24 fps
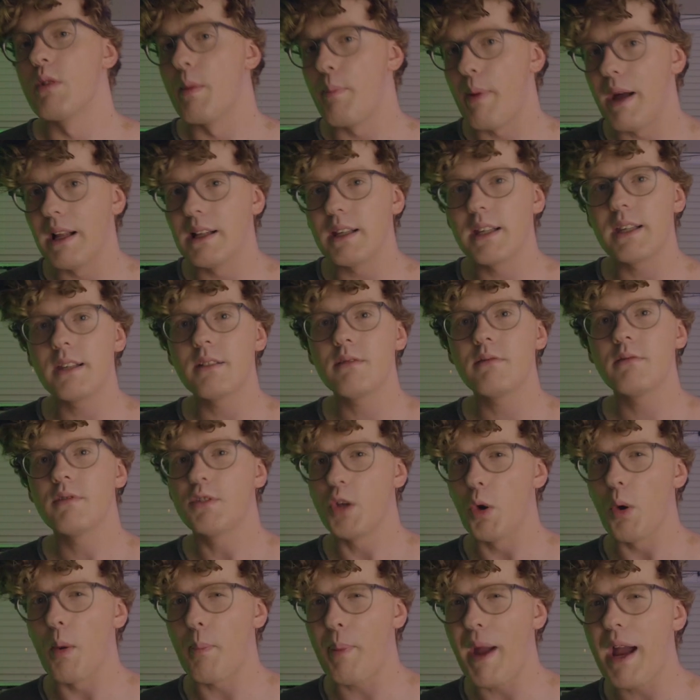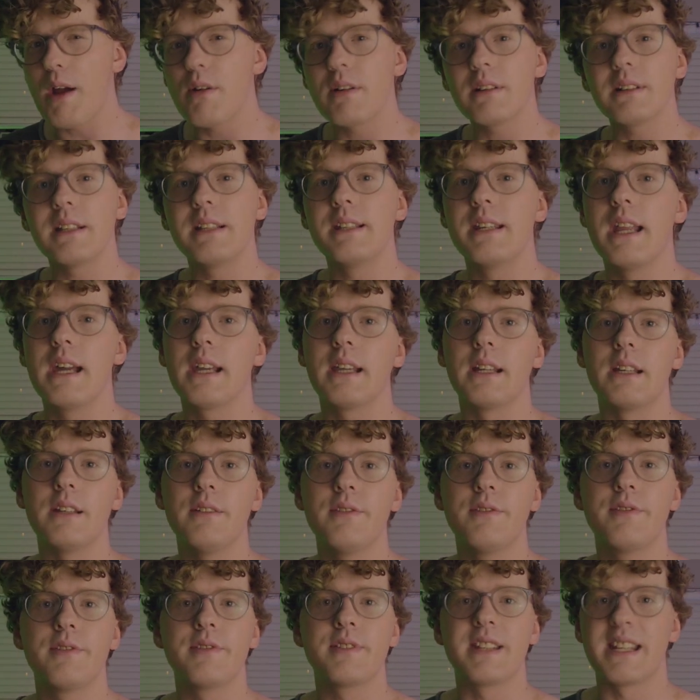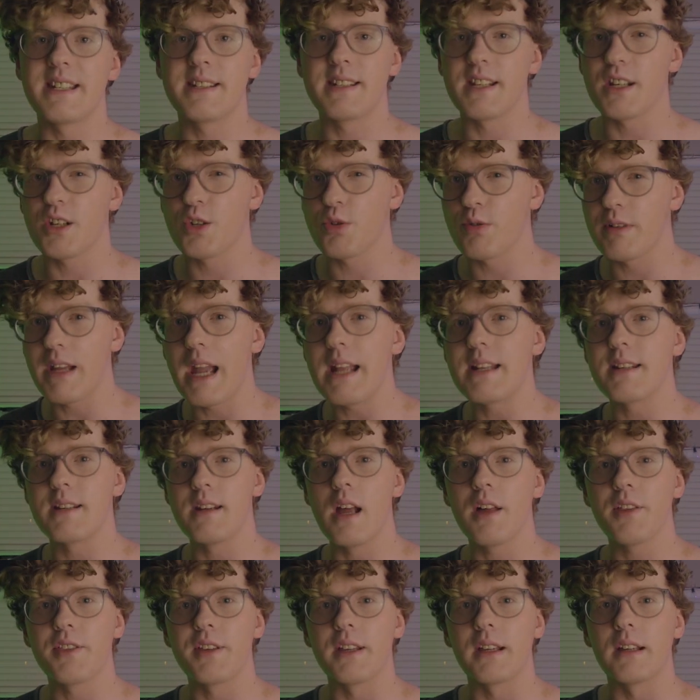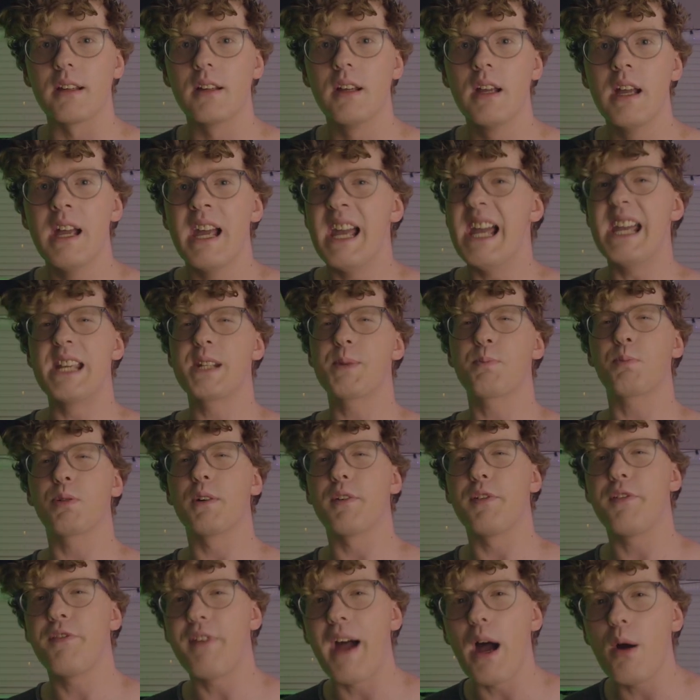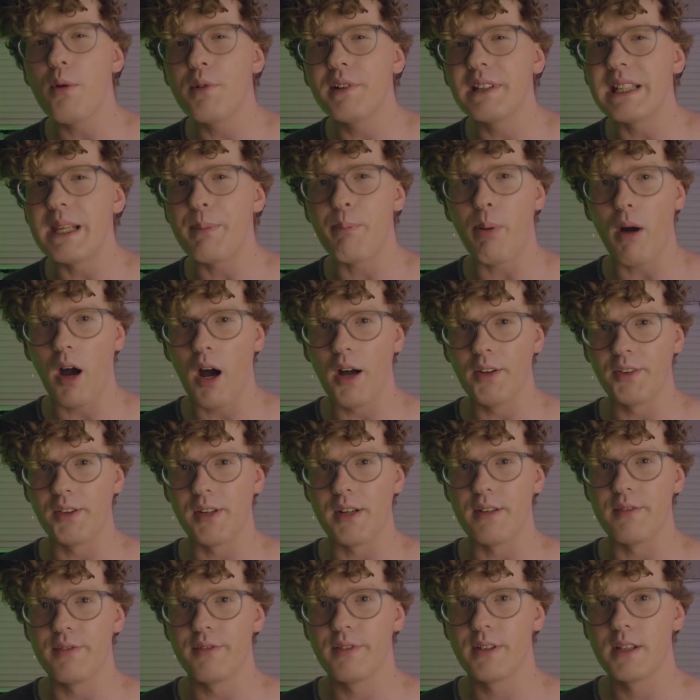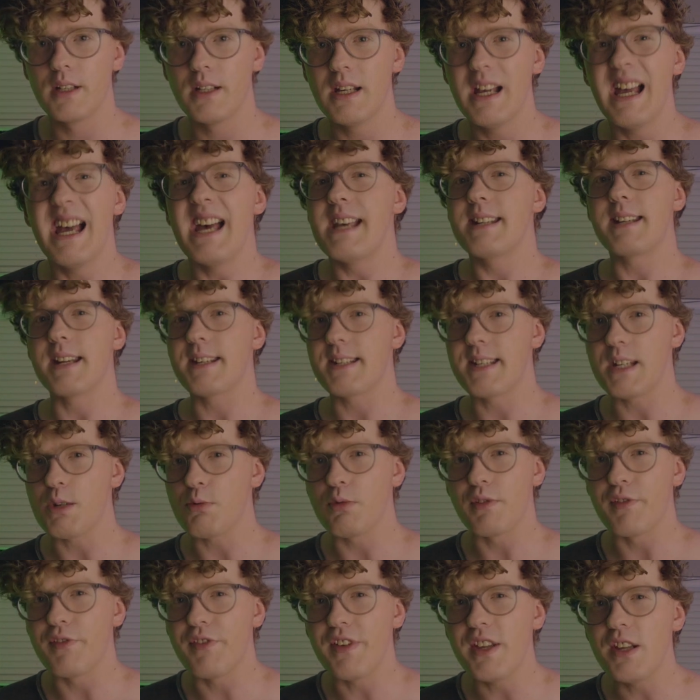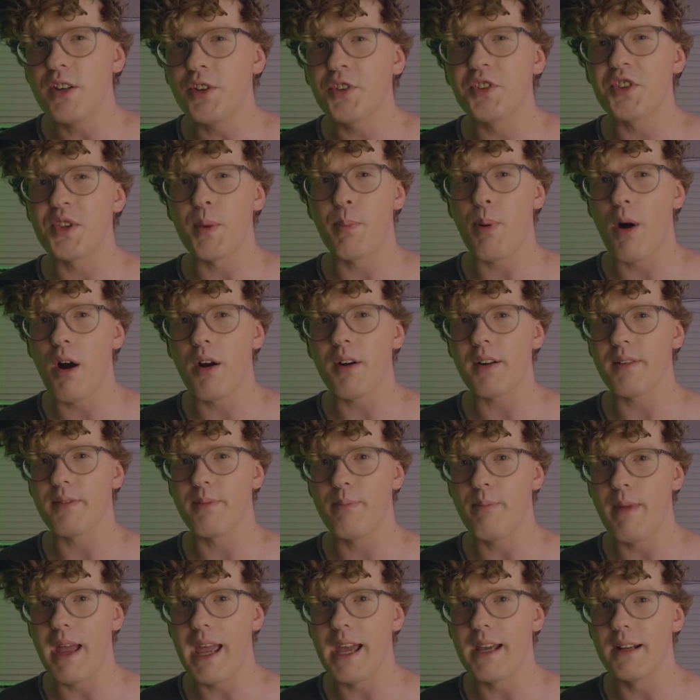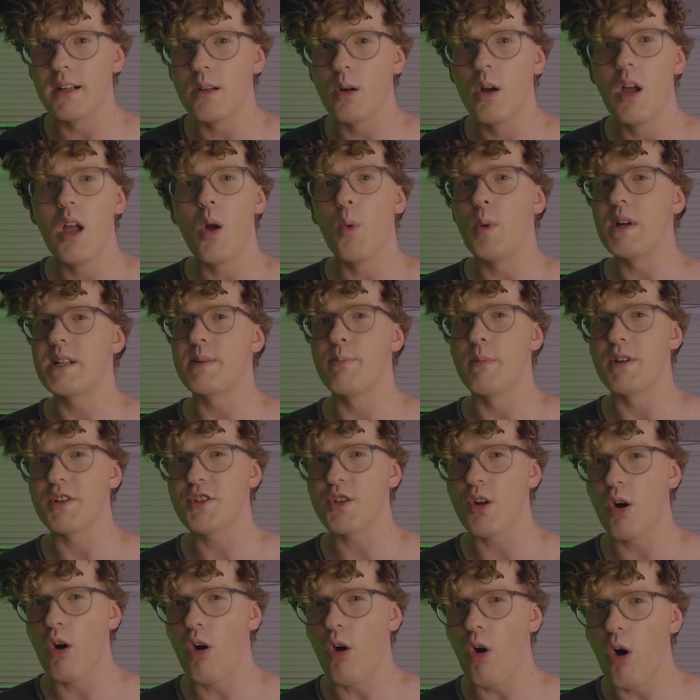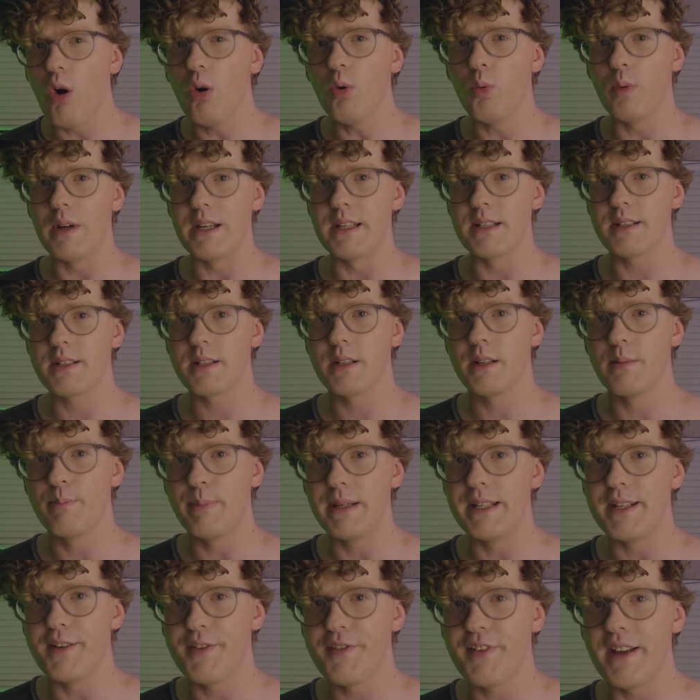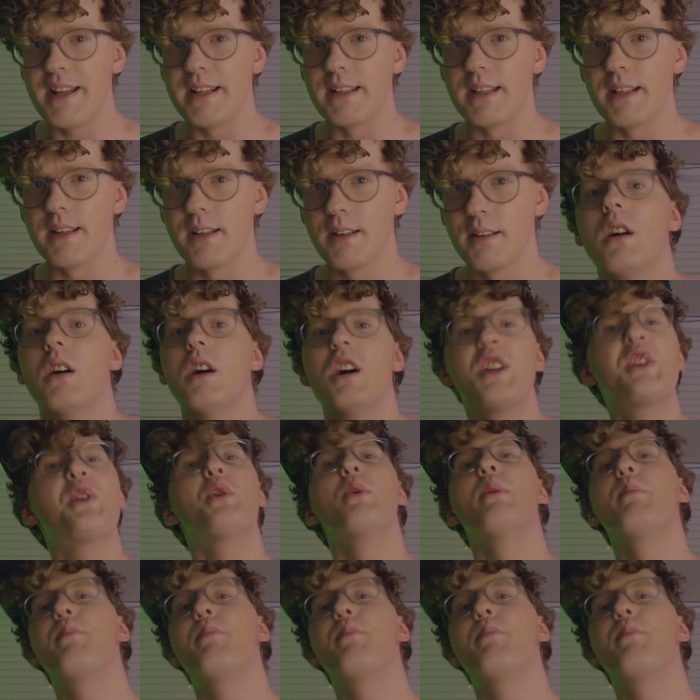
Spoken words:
Rebellion, though apparently negative, since it creates nothing, is profoundly positive, since it reveals the part of man which must always be defended. To